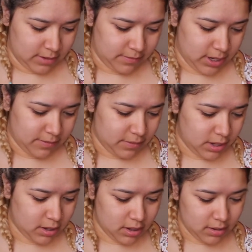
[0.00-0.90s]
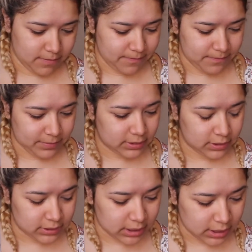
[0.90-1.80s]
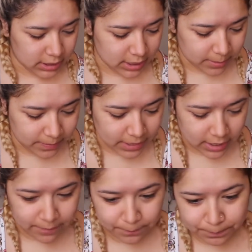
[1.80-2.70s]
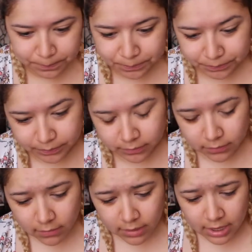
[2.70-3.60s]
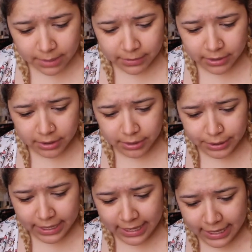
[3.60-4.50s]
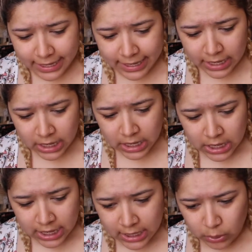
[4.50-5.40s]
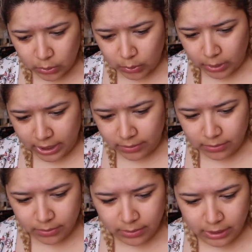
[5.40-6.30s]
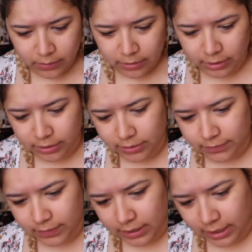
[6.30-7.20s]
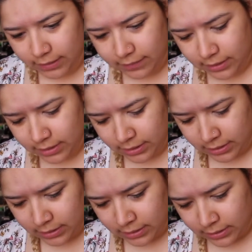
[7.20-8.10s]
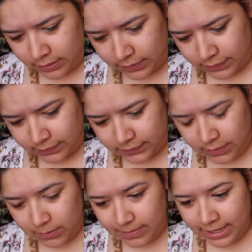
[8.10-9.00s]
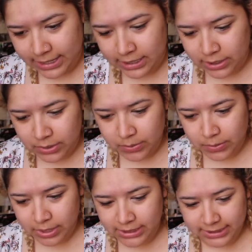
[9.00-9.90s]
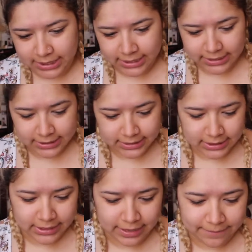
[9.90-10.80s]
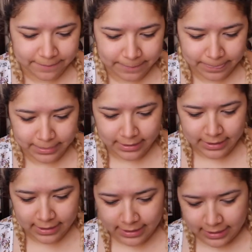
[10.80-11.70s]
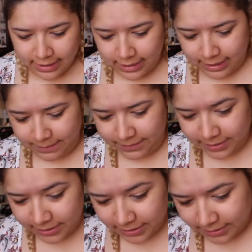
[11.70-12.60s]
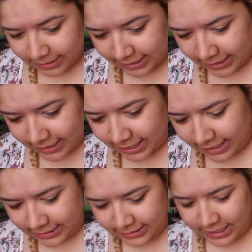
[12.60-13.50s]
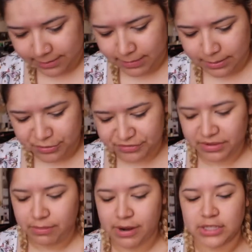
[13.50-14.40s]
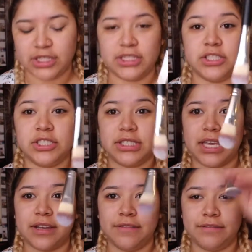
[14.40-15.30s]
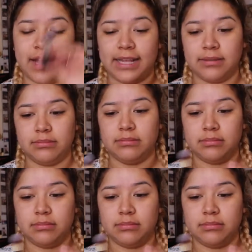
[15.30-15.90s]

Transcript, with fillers: Boom, boom. Just a little bit. I'm gonna go ahead. Oh, I don't know what I want to use. I have so many new brushes. Okay, I'm gonna go ahead and take my Morphe brush, and it's just like a flat,